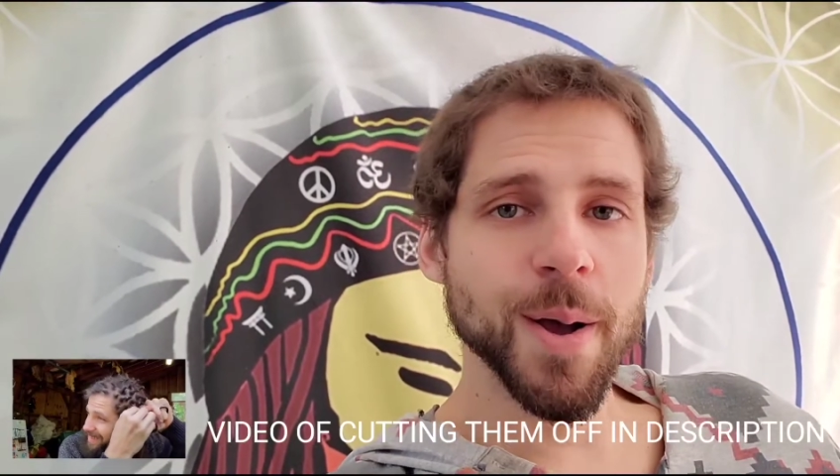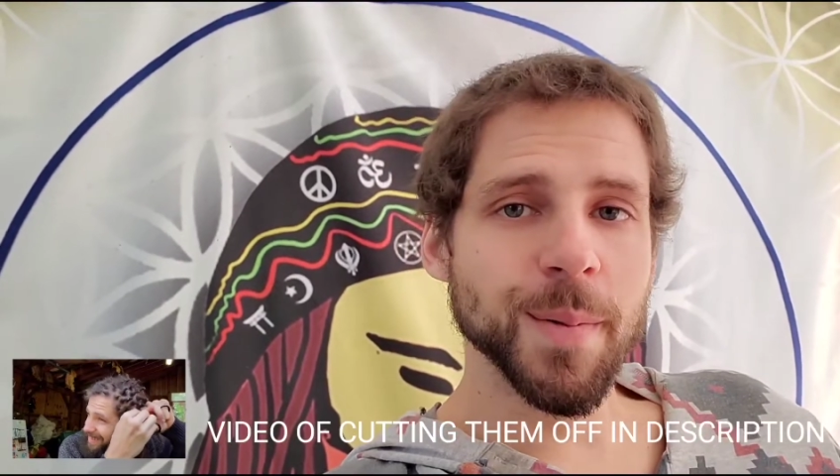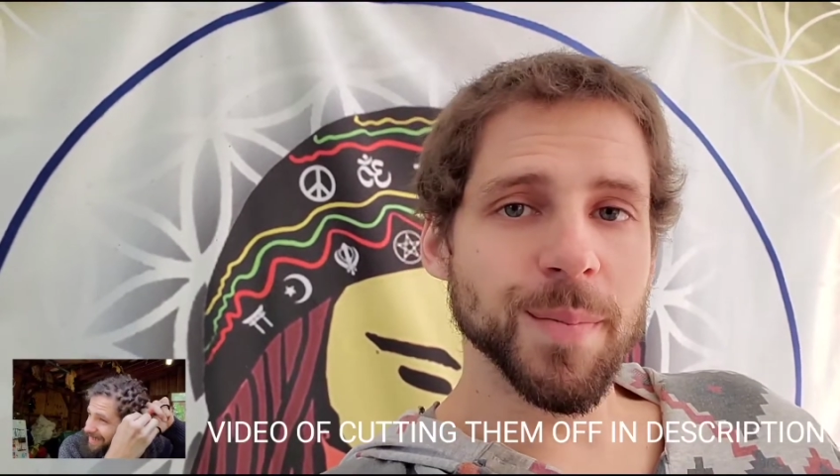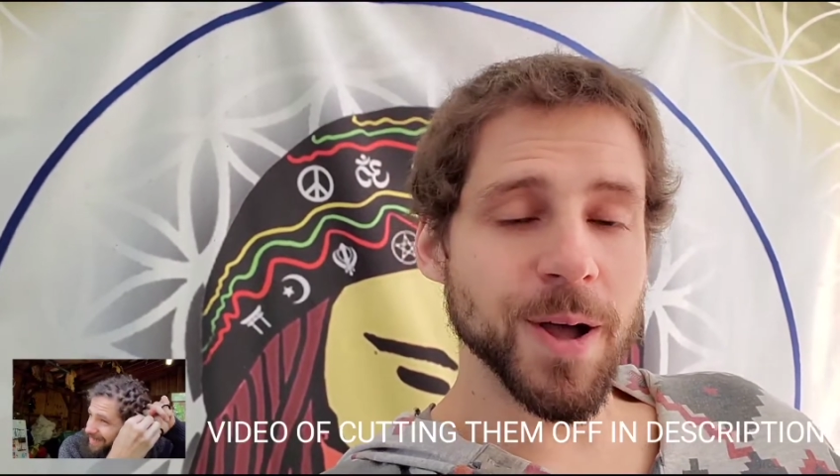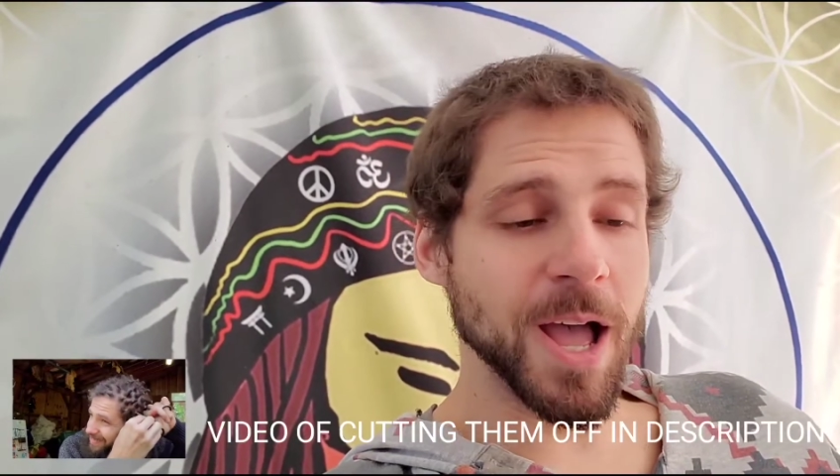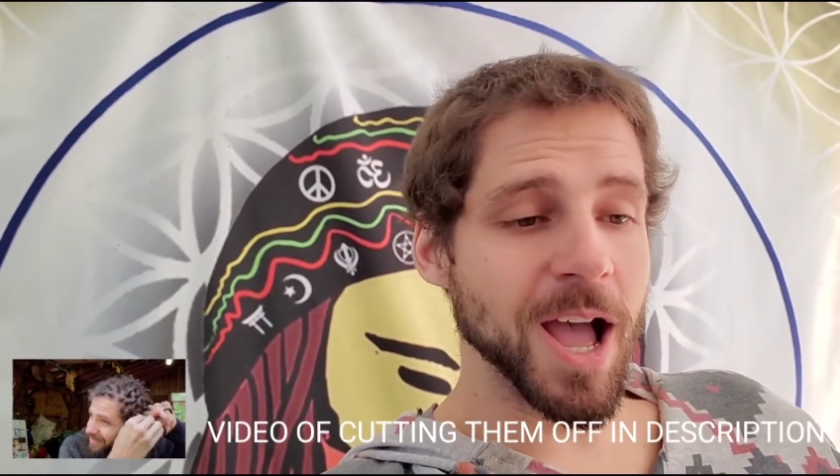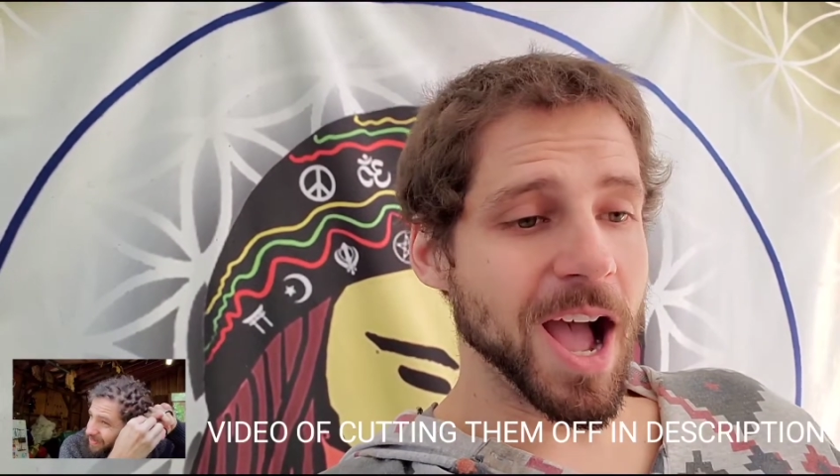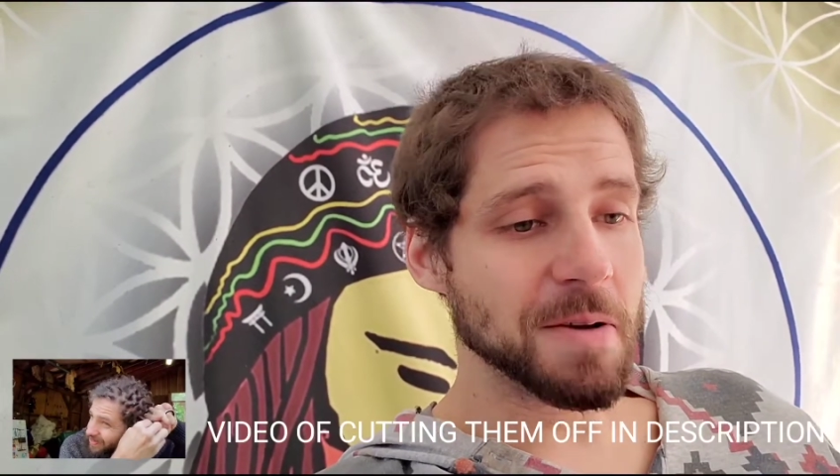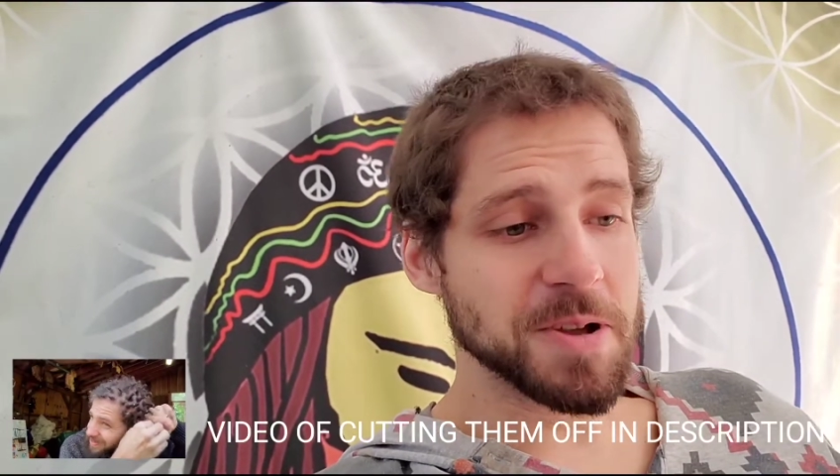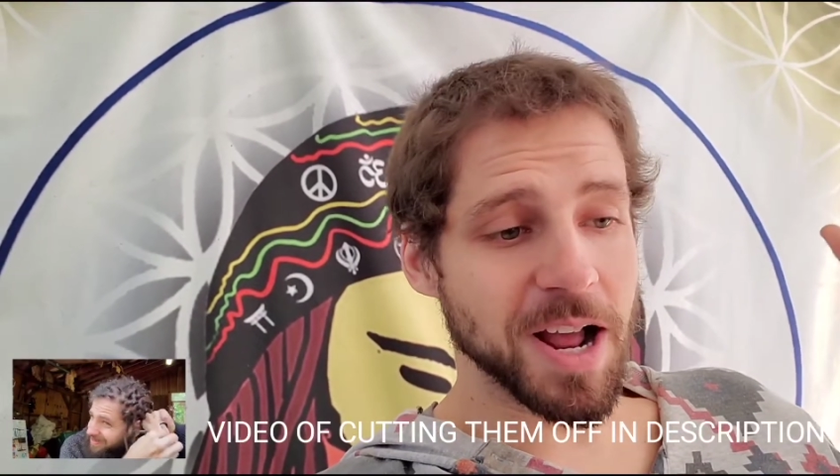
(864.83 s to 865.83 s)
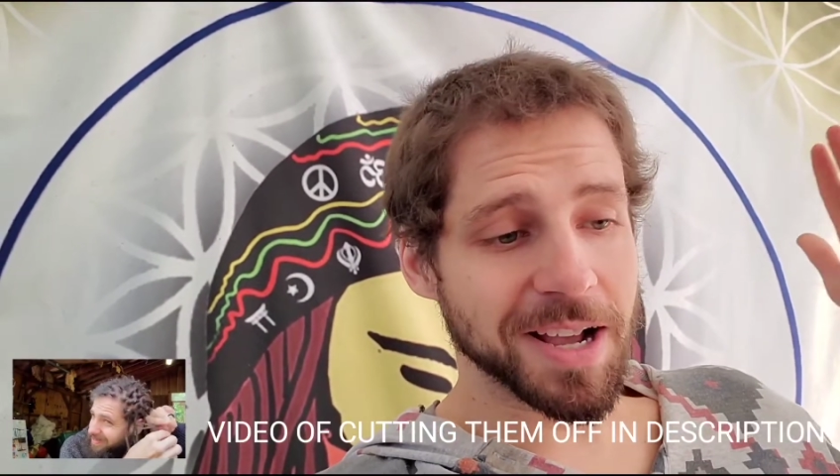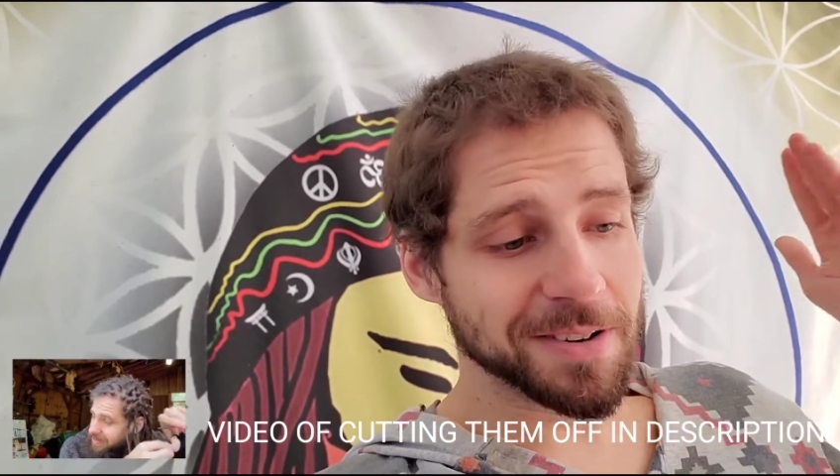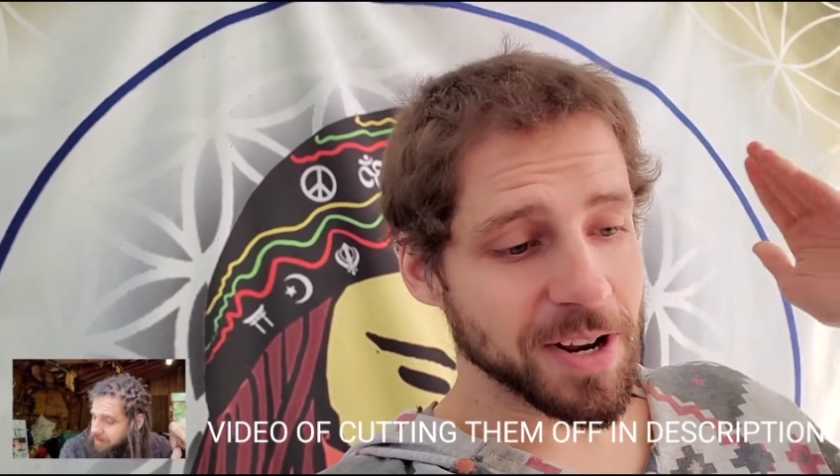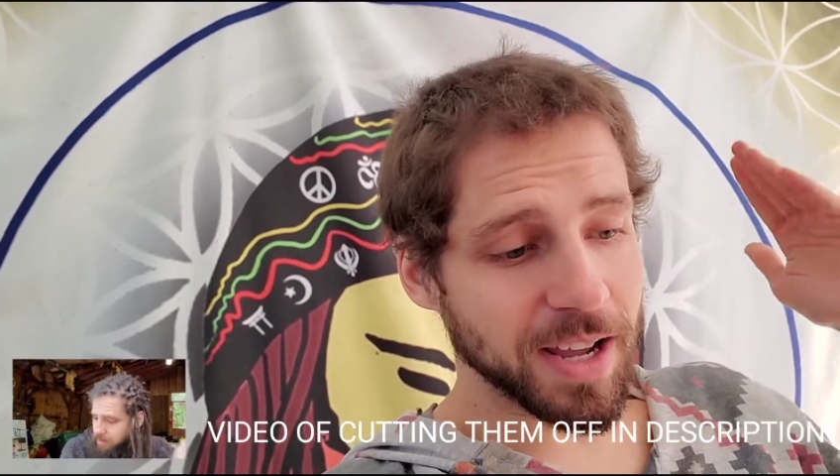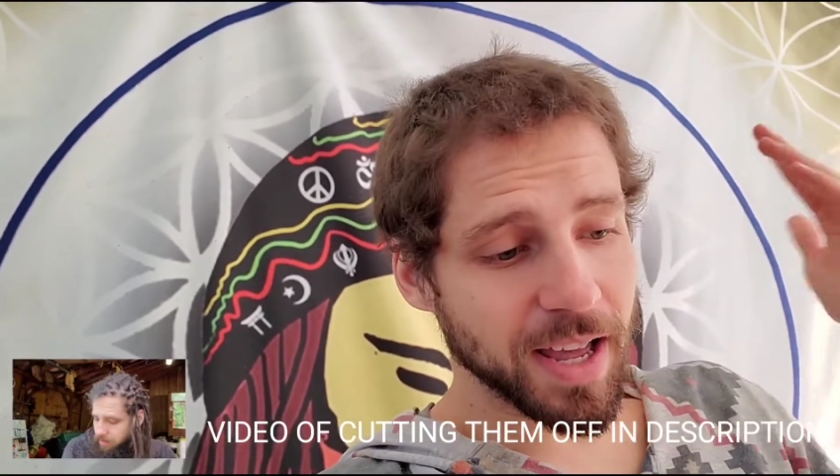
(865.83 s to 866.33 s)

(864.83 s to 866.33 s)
But when I got